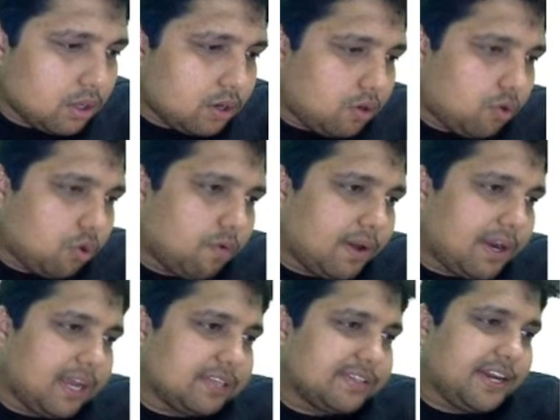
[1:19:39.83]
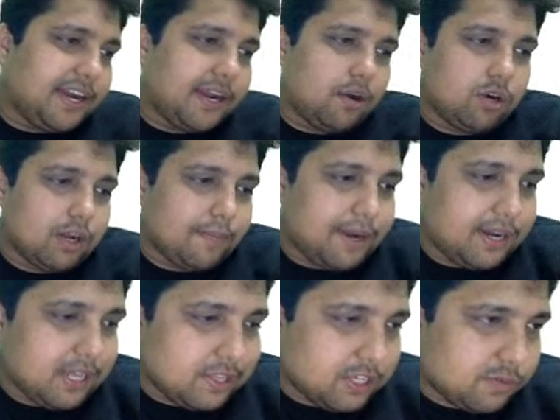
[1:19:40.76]
No one has any doubt up
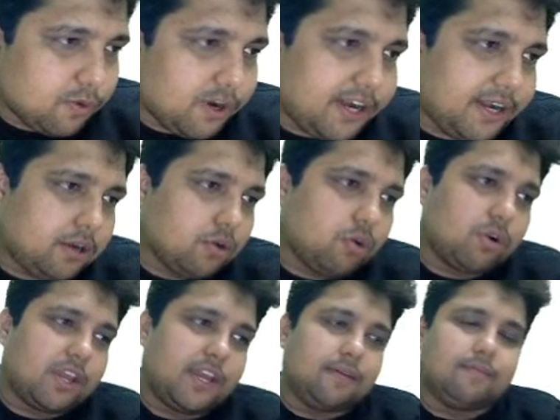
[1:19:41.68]
until this point? Okay.